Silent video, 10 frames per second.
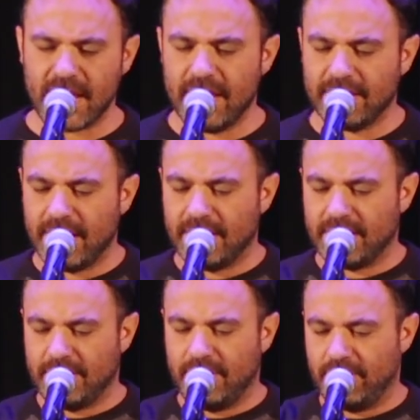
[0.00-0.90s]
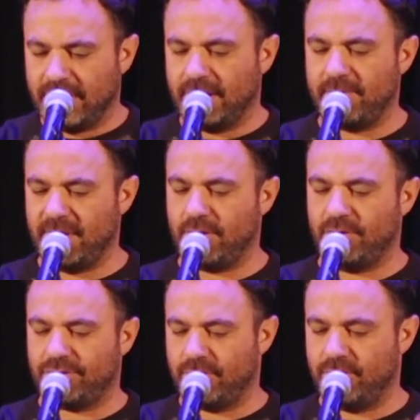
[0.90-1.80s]
And they let me
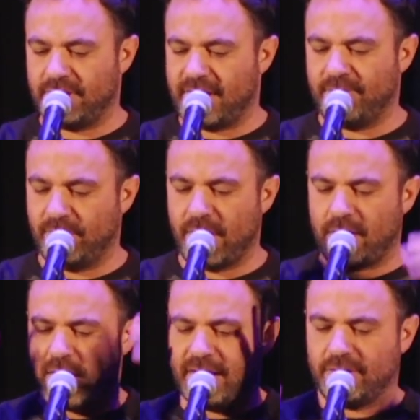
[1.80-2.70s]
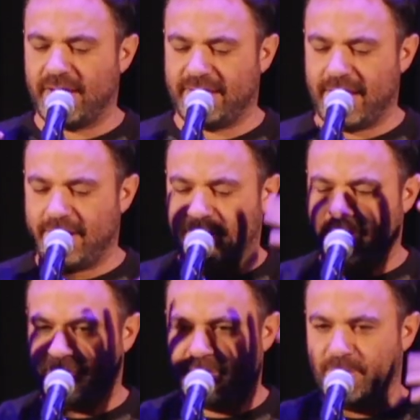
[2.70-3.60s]
go through because I have blood I look like
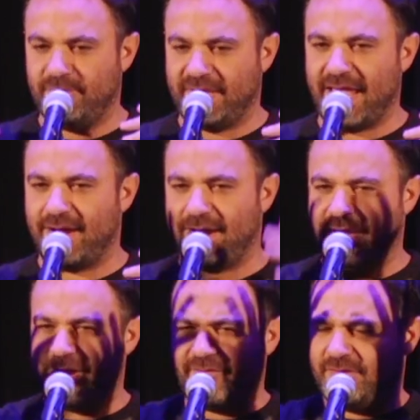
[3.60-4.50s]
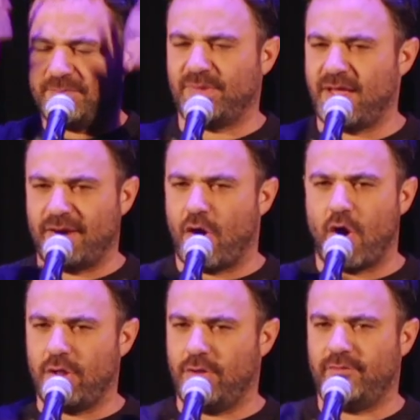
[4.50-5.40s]
Carrie from the movie Carrie, you know, I have just blood
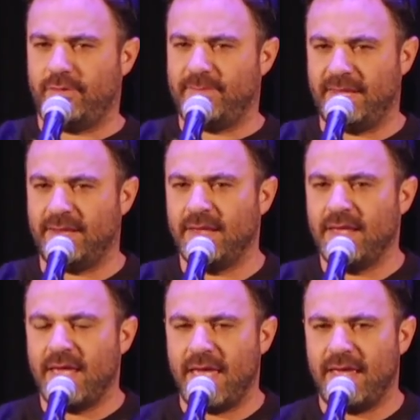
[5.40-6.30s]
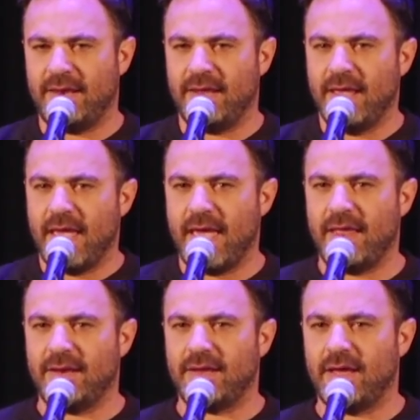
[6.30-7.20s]
all over me. And
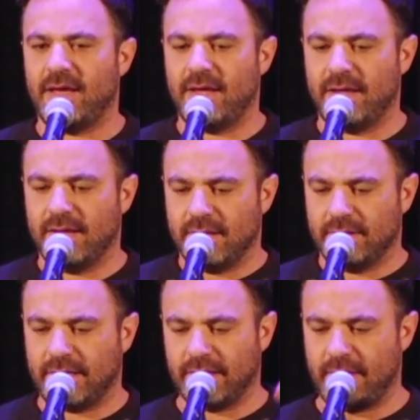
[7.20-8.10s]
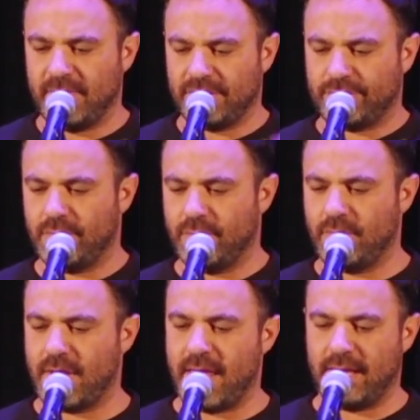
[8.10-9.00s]
they let me
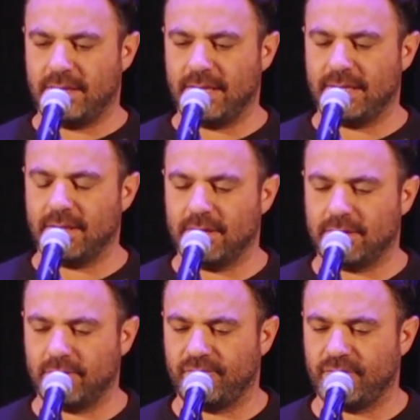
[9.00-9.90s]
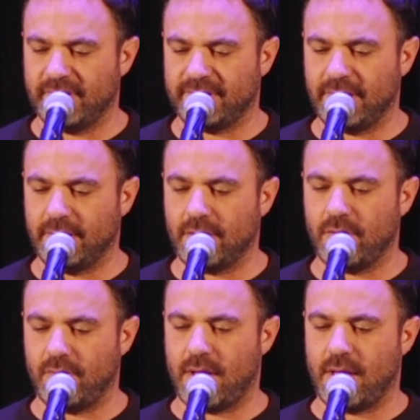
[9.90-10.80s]
through, and so first they
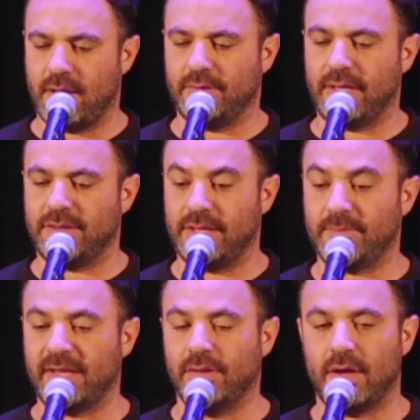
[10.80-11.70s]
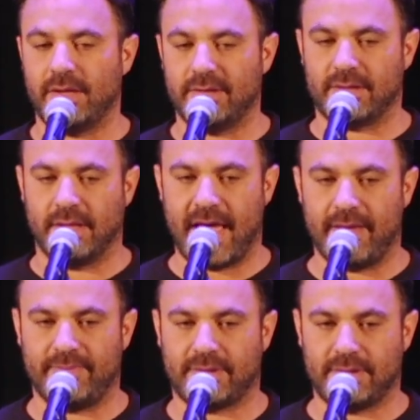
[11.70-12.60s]
go, they think my lung is
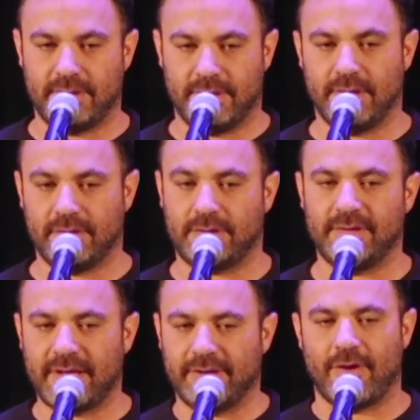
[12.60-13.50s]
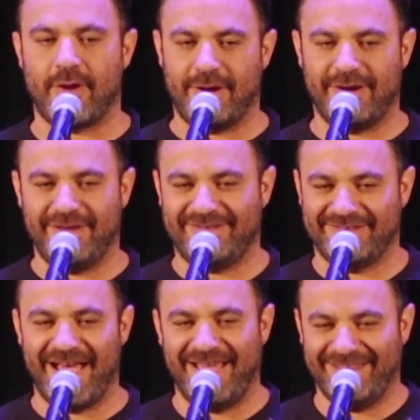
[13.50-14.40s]
collapsed. Turns out your heart is
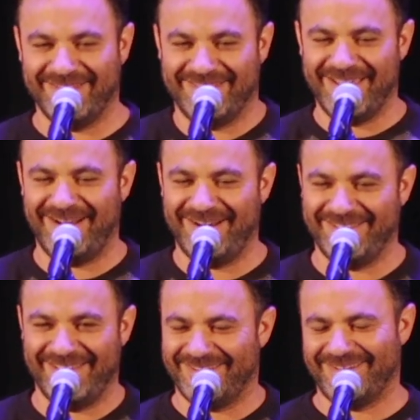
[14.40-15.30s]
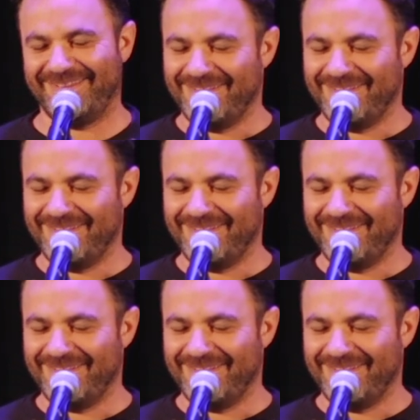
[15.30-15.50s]
not there. Like,